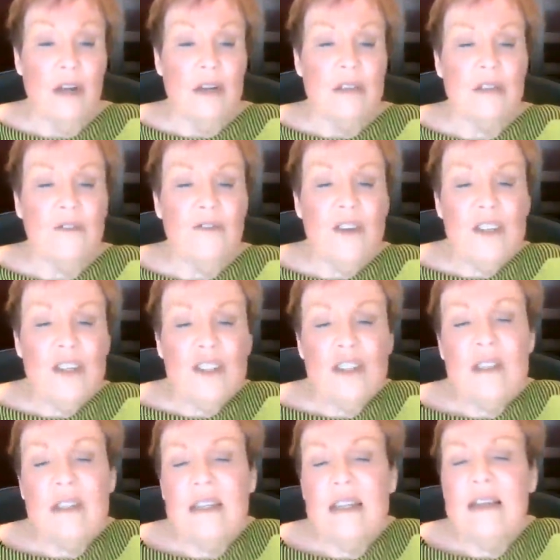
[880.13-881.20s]

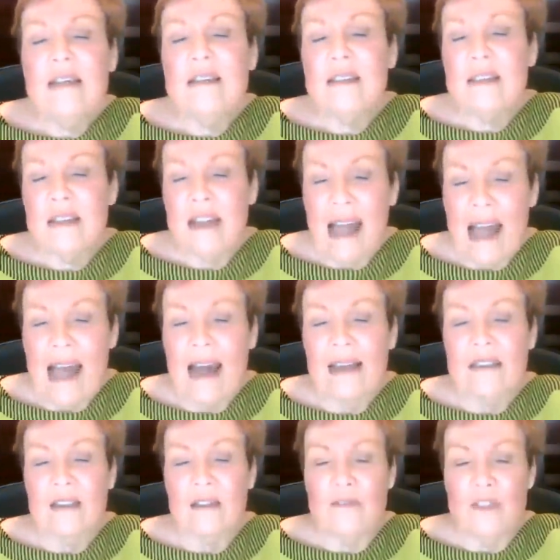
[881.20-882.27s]
Sufficiency is an
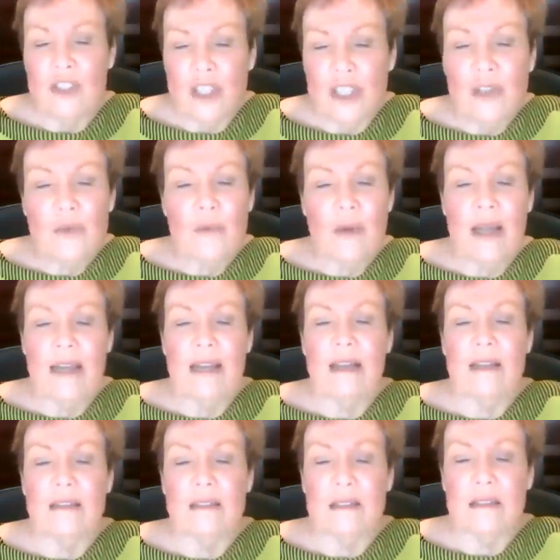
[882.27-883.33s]
act of
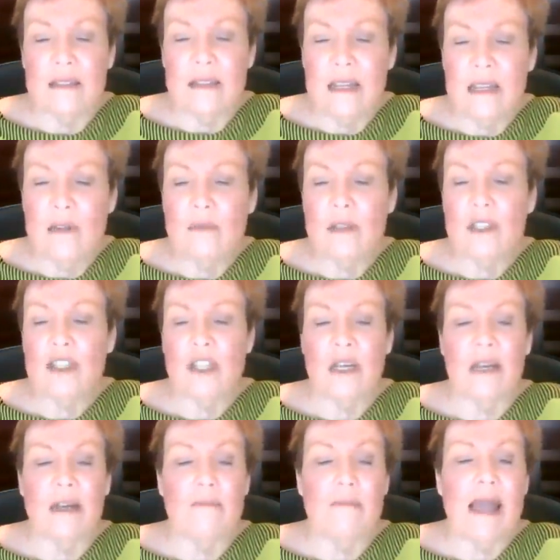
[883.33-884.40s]
generating,
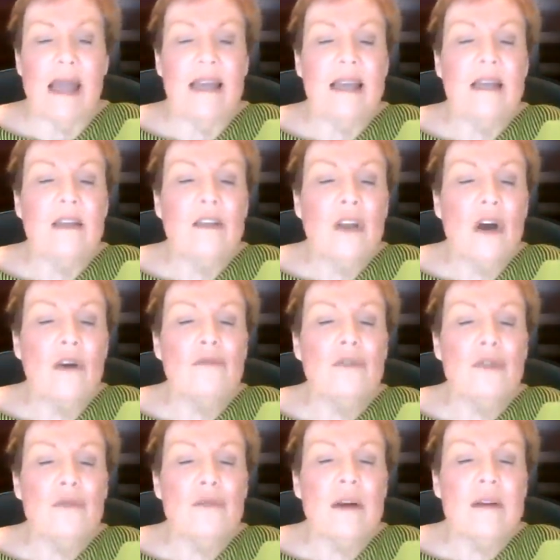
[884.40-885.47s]
distinguishing, making
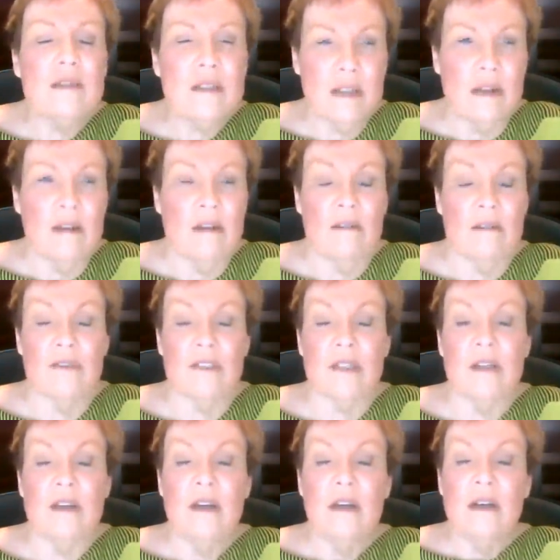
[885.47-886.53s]
known to ourselves
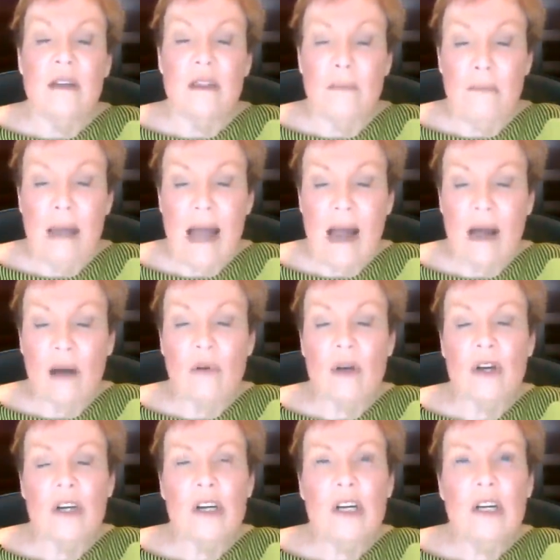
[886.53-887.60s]
the
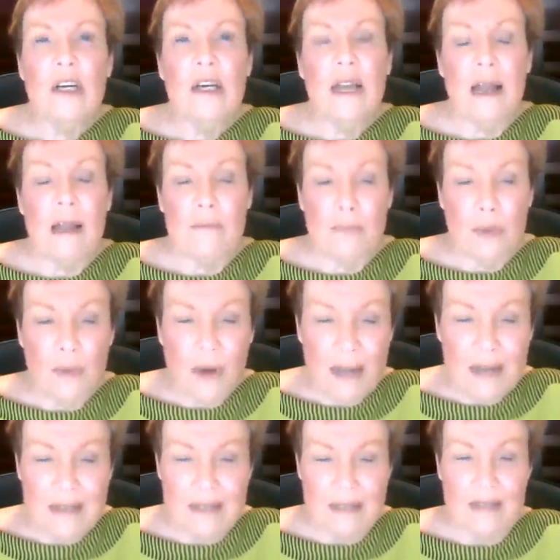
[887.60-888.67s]
power and
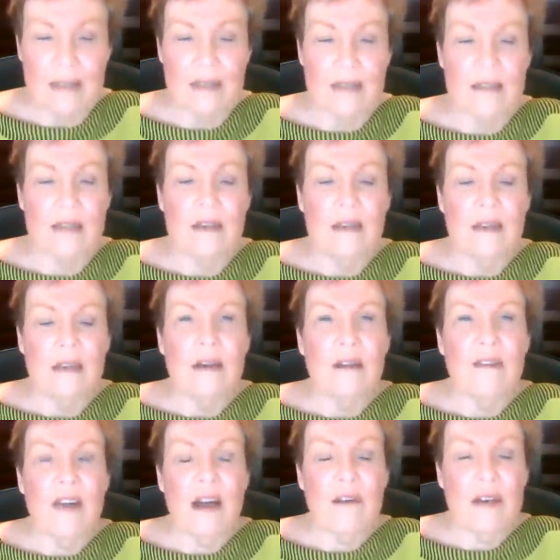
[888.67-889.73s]
presence
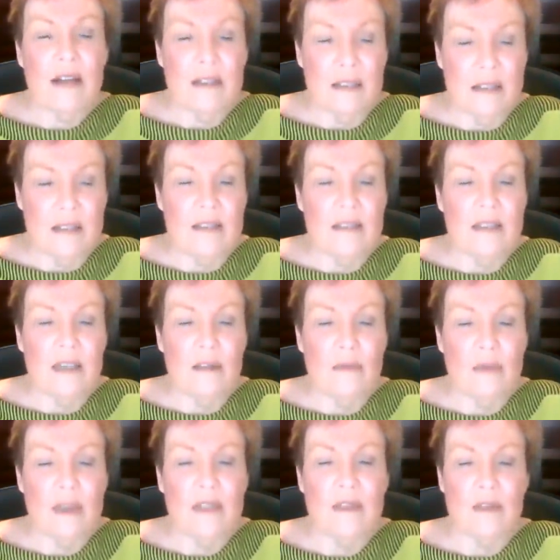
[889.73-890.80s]
of our existing
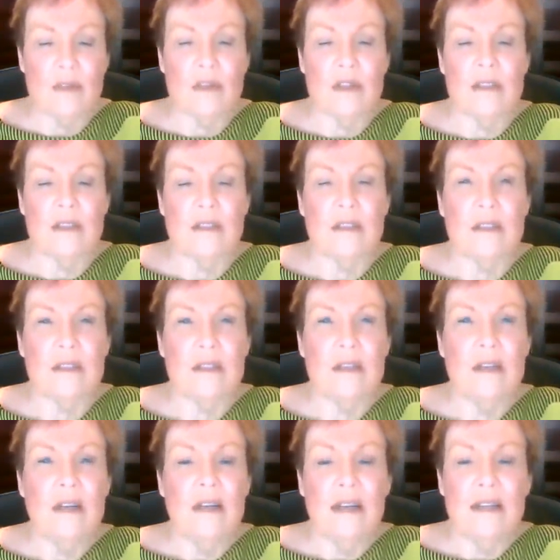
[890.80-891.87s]
resources
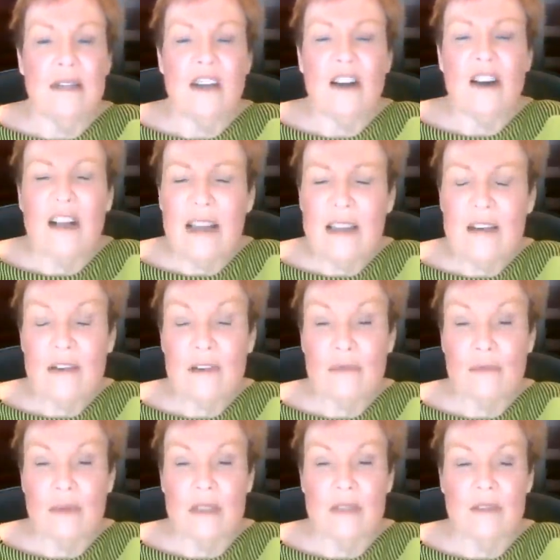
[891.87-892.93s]
and our inner
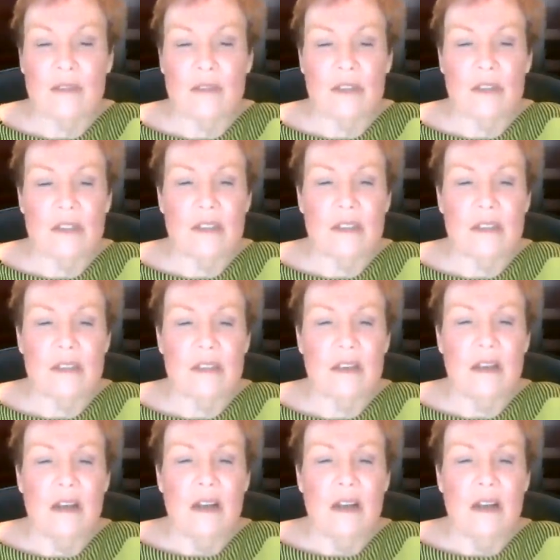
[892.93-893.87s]
resources.